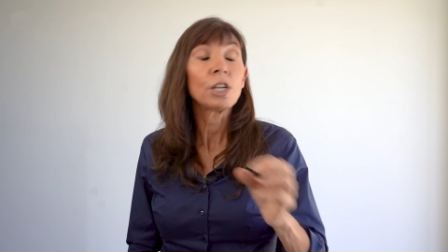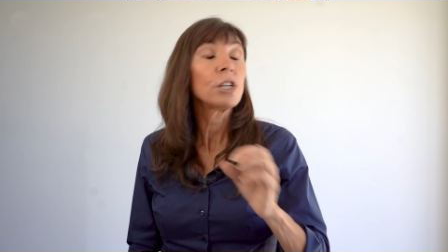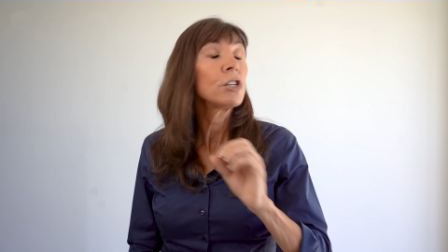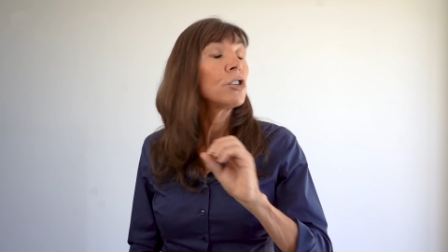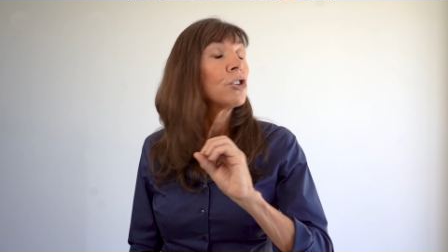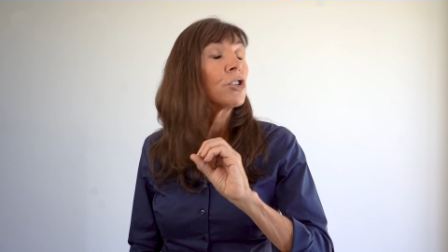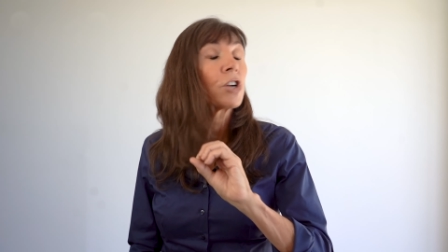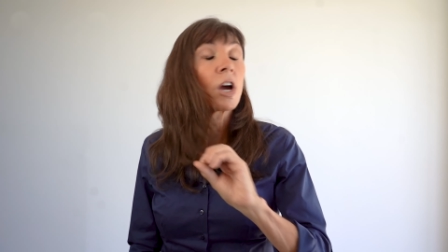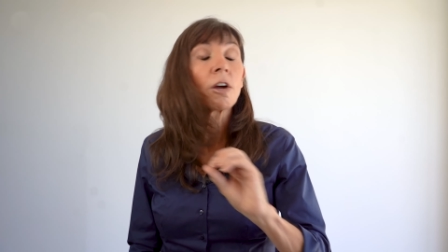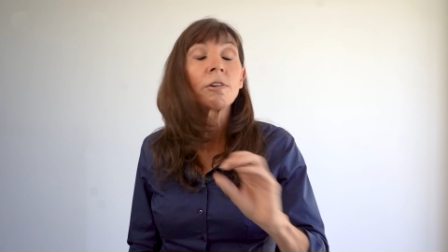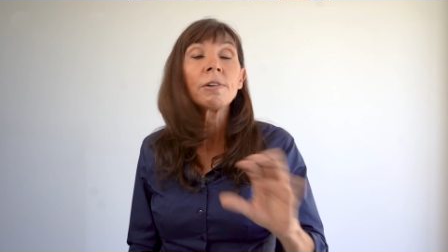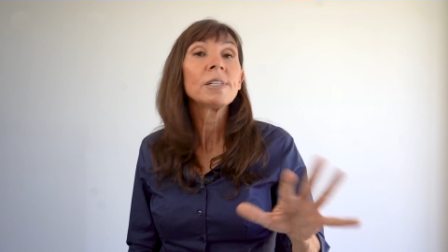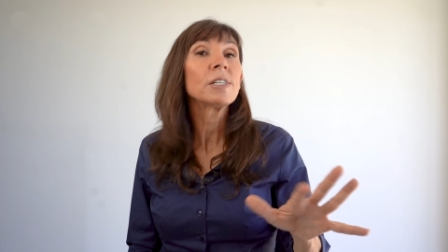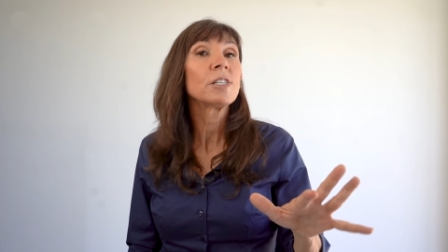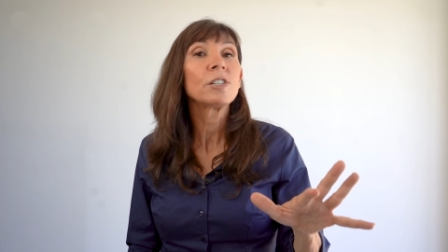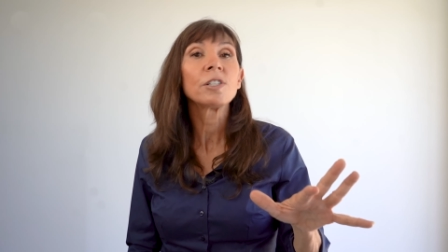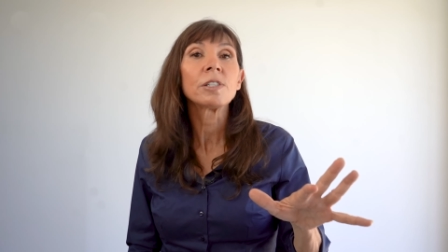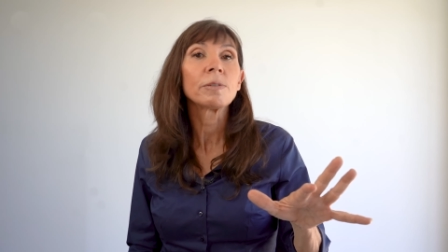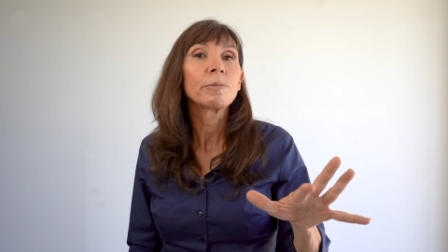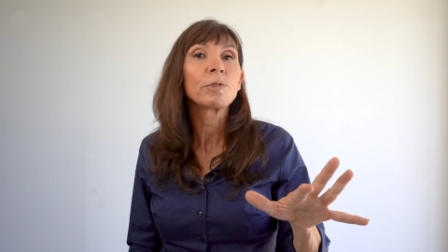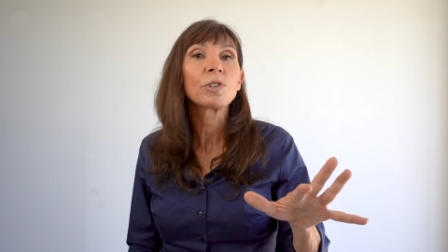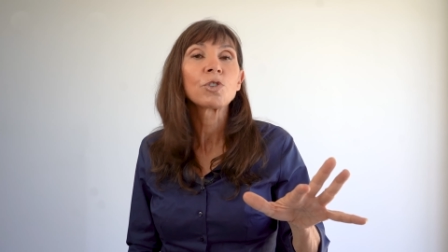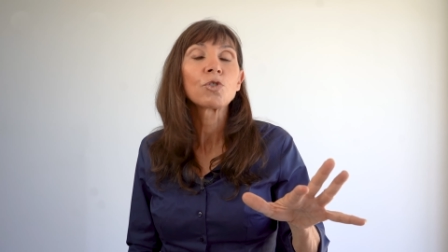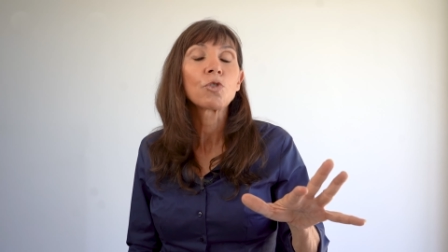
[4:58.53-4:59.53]
You don't need to do
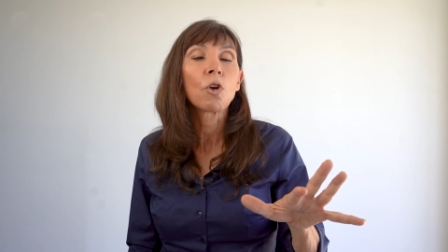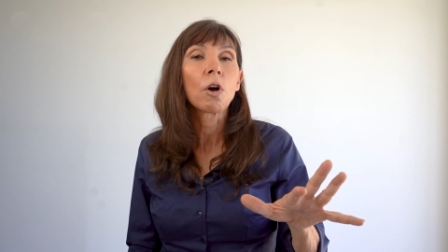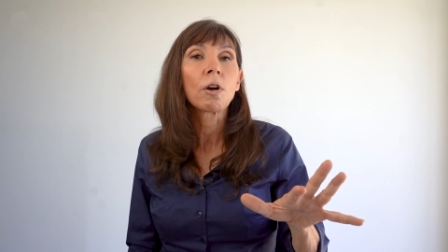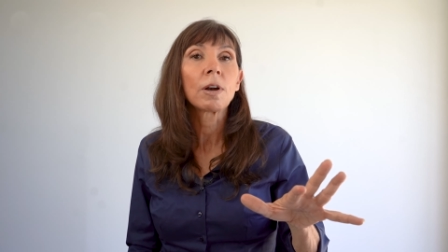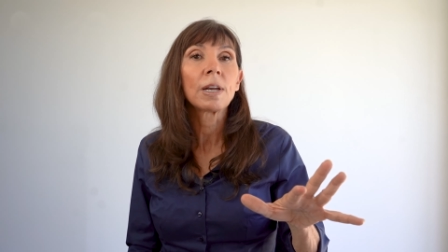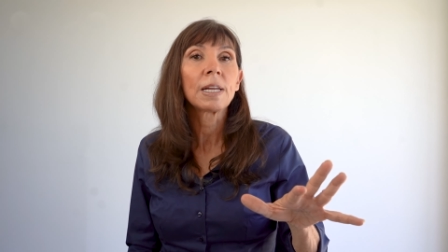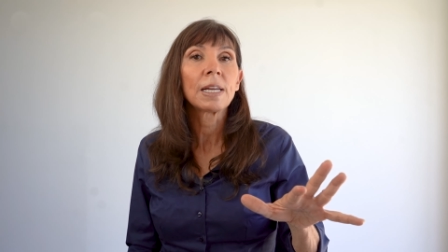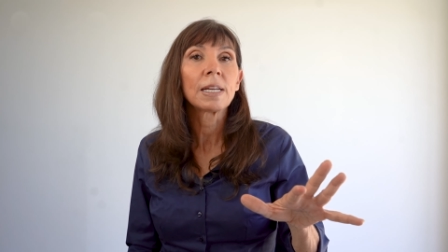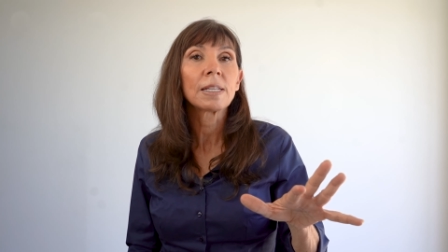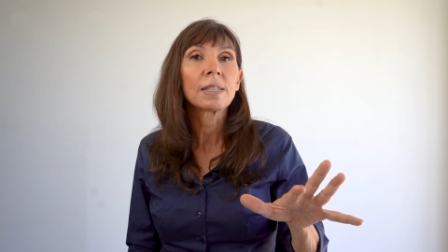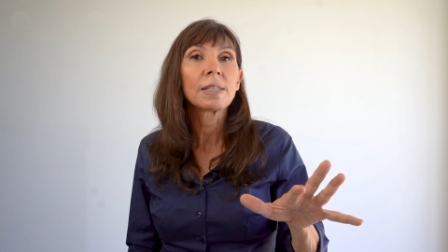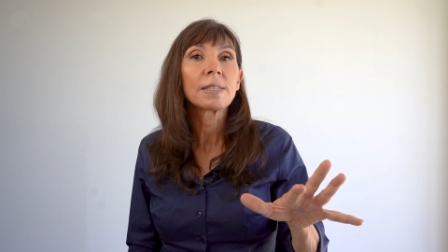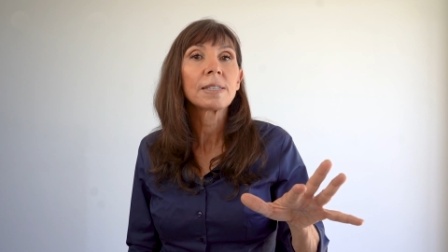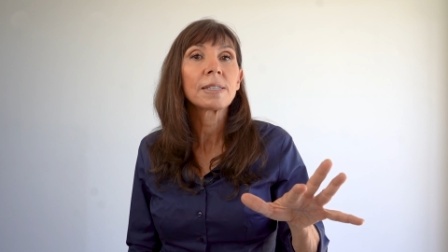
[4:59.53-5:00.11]
them strongly at the